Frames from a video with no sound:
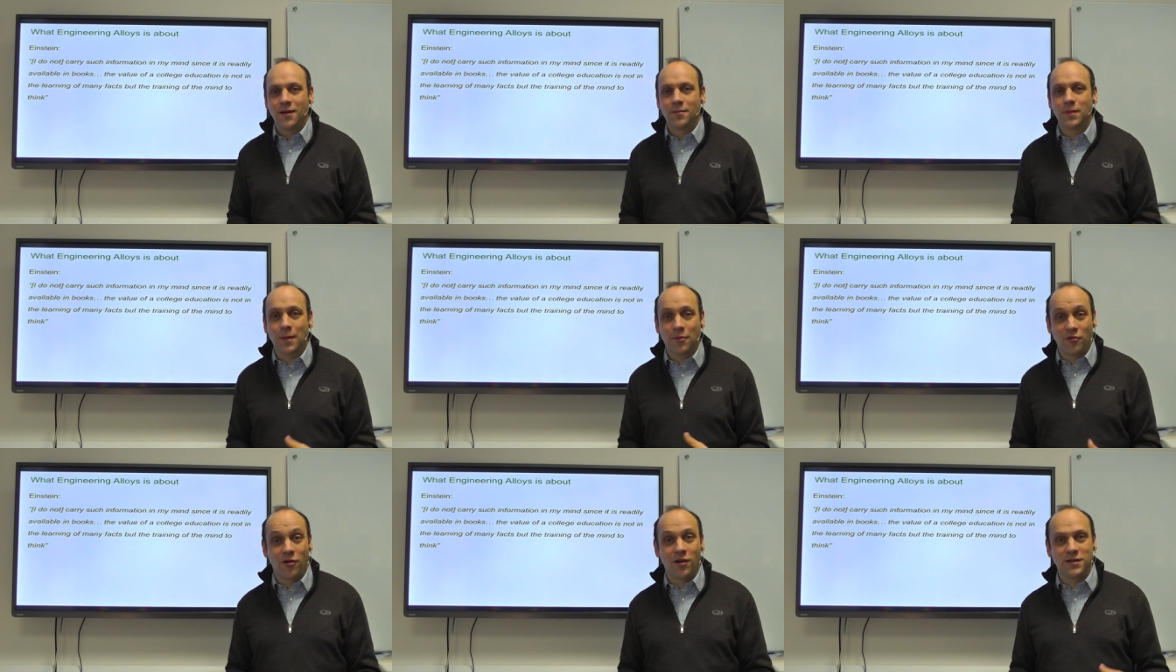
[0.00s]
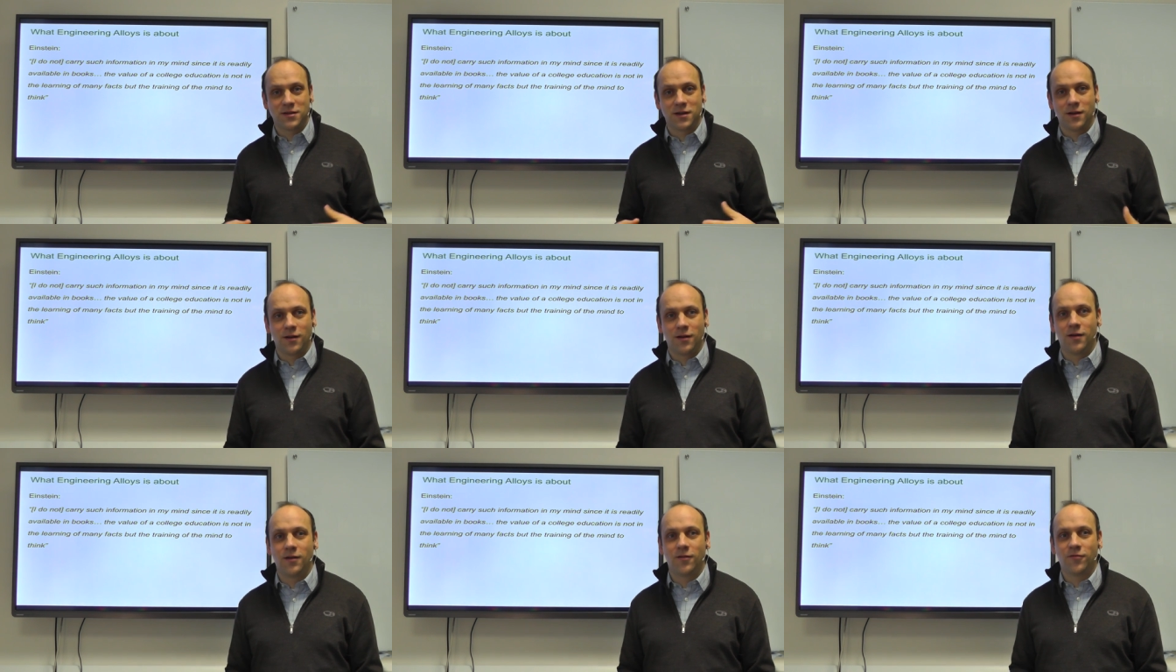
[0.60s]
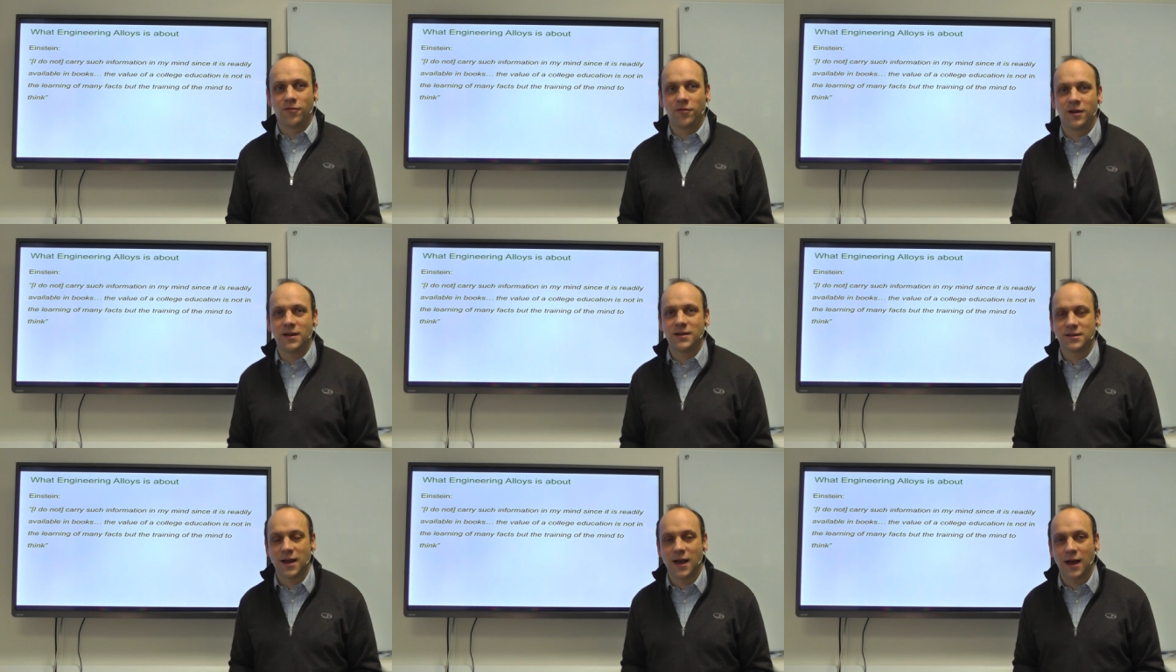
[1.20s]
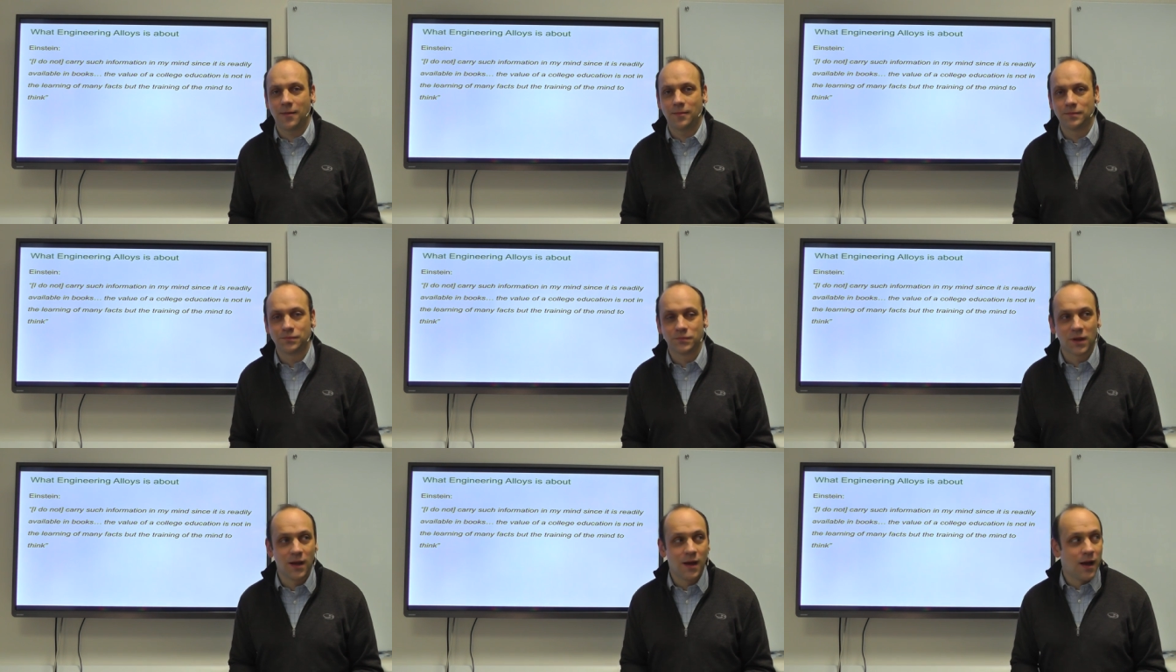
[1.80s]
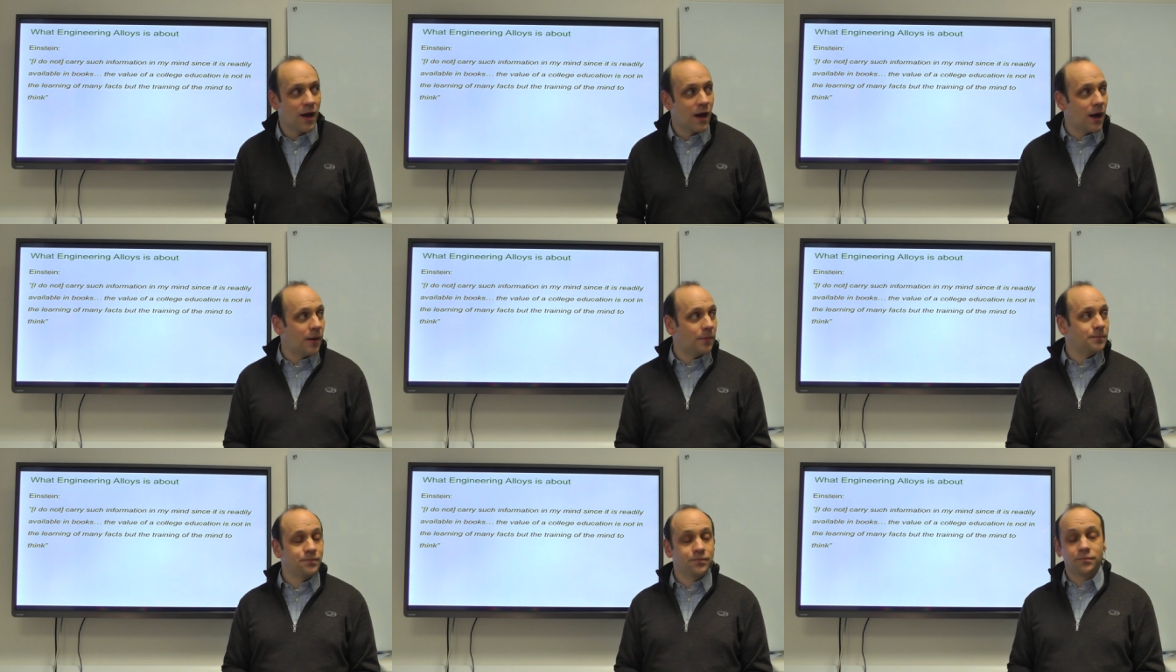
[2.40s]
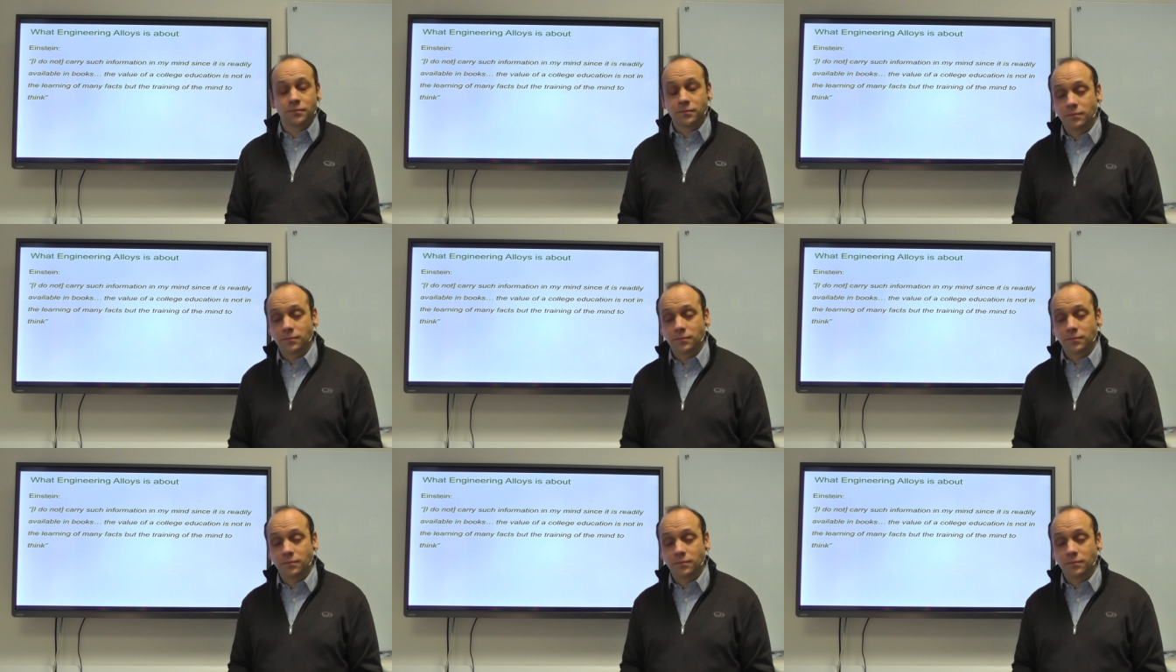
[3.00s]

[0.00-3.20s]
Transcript: memorized and learned for an exam. Um,